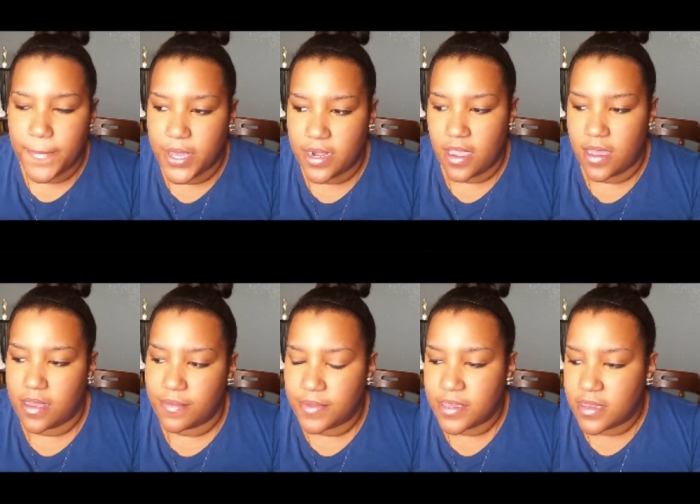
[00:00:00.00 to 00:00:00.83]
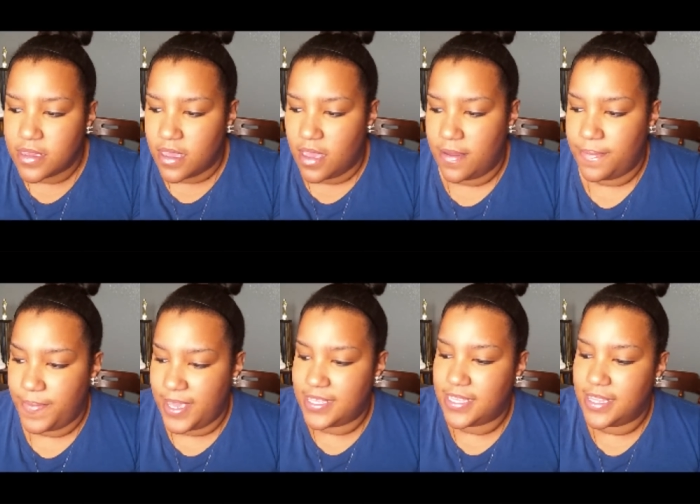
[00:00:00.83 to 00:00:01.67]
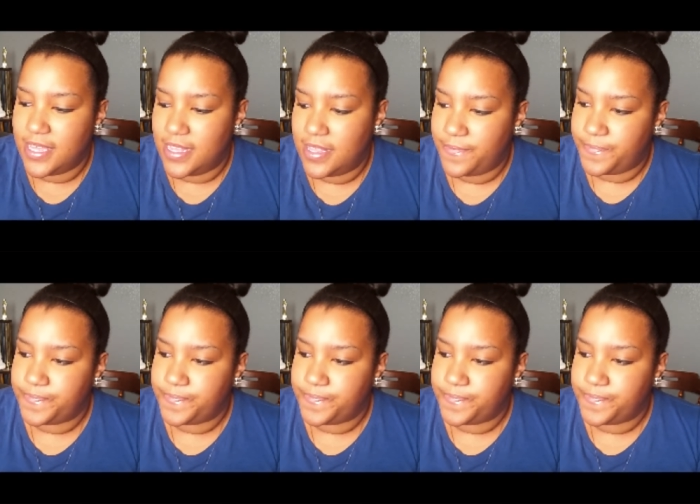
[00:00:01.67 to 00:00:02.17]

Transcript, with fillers: but um, uh, basically